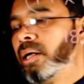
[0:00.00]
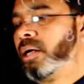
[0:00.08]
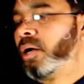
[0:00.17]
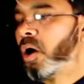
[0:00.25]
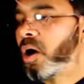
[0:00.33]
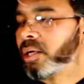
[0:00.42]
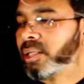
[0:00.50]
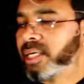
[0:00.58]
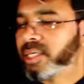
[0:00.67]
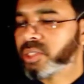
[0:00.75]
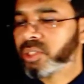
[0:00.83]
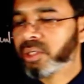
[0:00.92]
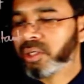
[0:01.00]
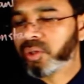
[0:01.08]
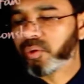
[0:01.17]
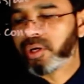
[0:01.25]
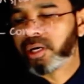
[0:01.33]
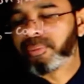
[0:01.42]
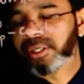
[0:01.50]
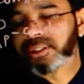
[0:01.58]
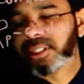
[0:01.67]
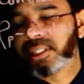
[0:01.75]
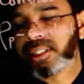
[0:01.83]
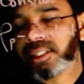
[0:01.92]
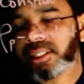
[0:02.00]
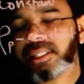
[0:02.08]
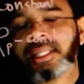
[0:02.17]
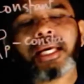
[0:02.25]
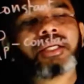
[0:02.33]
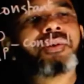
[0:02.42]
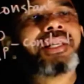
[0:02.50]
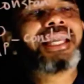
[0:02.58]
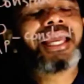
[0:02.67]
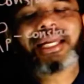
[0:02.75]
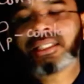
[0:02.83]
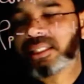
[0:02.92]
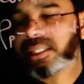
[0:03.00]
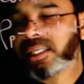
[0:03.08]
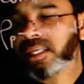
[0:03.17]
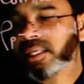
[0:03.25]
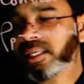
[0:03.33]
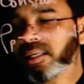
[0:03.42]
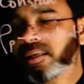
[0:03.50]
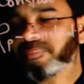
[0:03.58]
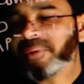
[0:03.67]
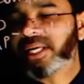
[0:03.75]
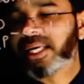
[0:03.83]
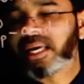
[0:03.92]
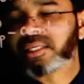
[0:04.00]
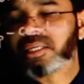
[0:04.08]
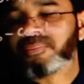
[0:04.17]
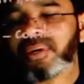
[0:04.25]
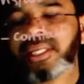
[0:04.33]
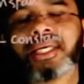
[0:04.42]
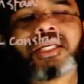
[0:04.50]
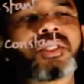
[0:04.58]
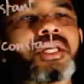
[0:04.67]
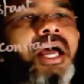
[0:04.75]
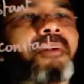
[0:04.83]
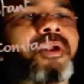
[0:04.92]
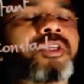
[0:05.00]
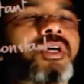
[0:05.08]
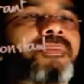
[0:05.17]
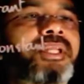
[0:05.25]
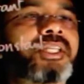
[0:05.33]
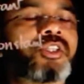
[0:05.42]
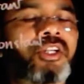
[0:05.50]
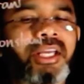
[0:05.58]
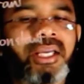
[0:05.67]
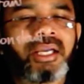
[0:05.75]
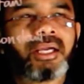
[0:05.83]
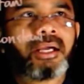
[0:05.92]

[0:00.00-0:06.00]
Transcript: not this 20% that you will get by taking simply this average of these three